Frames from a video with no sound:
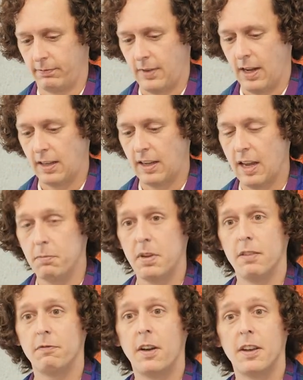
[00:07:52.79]
It can
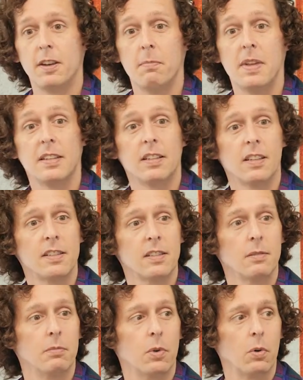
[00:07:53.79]
be
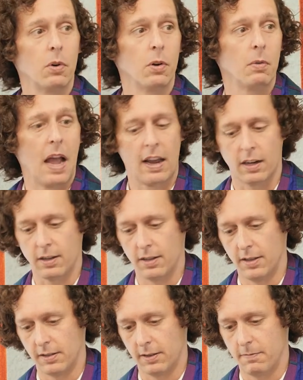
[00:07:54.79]
fundamentalism or
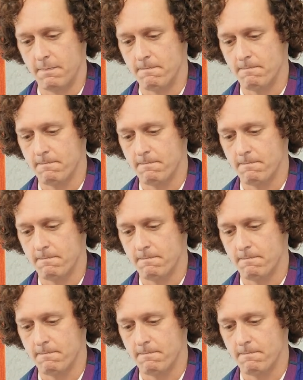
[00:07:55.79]
radicalism.